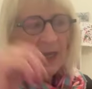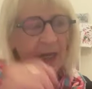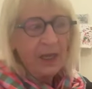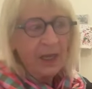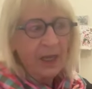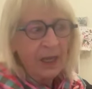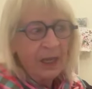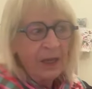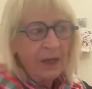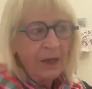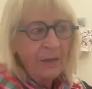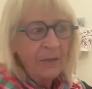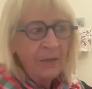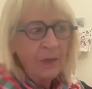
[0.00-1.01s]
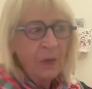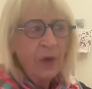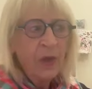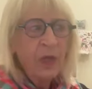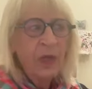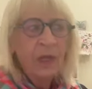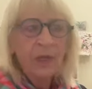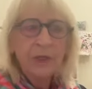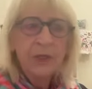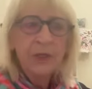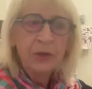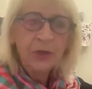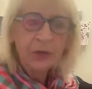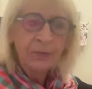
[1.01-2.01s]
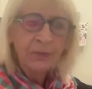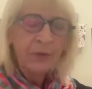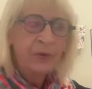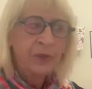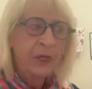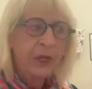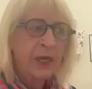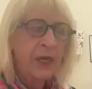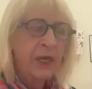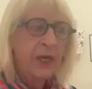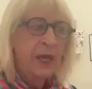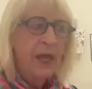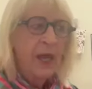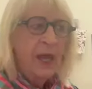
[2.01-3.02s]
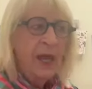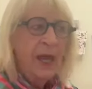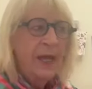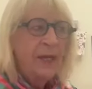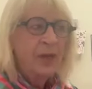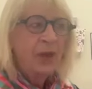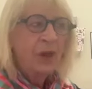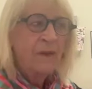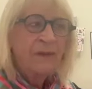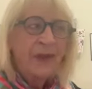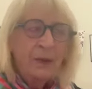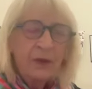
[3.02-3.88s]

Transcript: working as a news reporter, and on there